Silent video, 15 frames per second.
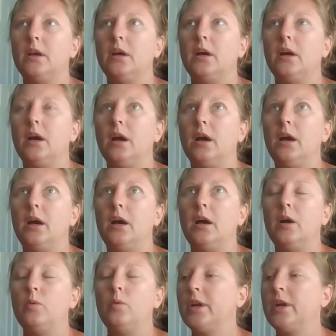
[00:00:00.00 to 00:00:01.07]

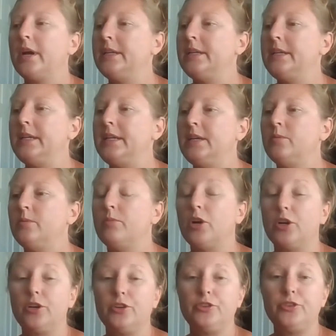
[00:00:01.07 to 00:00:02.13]
We're gonna need
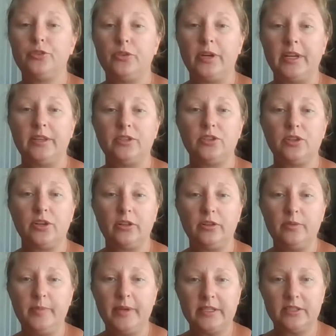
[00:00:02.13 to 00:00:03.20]
markers, crayons, or
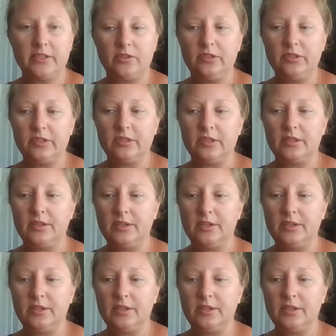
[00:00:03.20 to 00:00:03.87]
colored pencils.